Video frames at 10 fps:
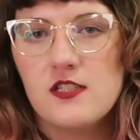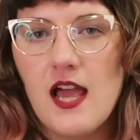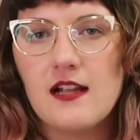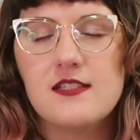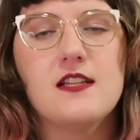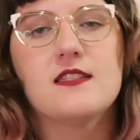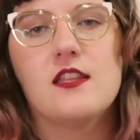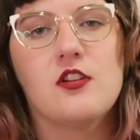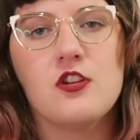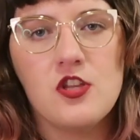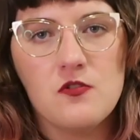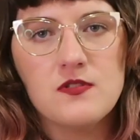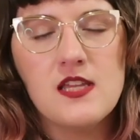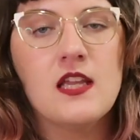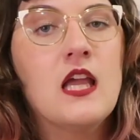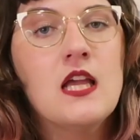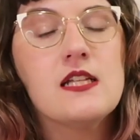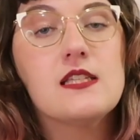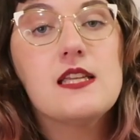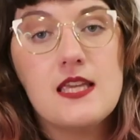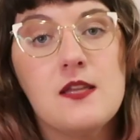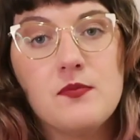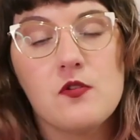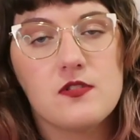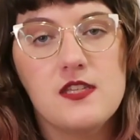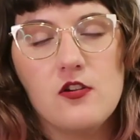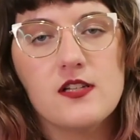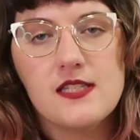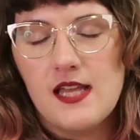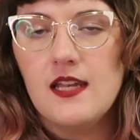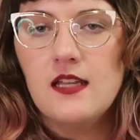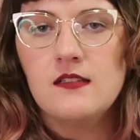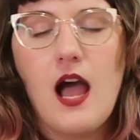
tactics that they're using to keep those secrets hidden.